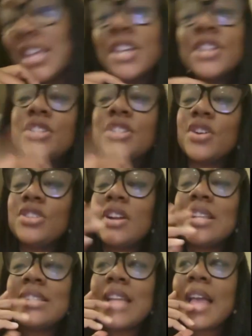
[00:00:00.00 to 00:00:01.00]
So
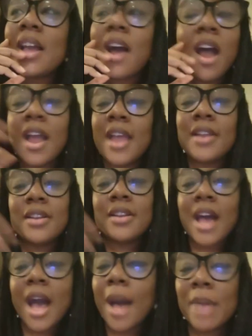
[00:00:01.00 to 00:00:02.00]
Jonah's like, all right.
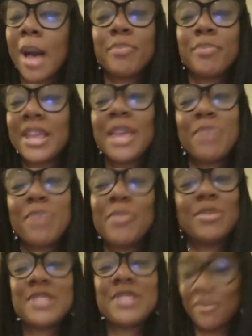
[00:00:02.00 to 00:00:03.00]
He
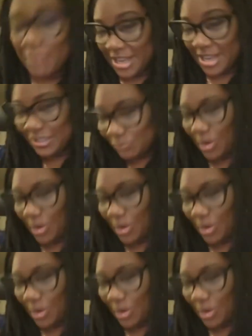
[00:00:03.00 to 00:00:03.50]
pulled himself by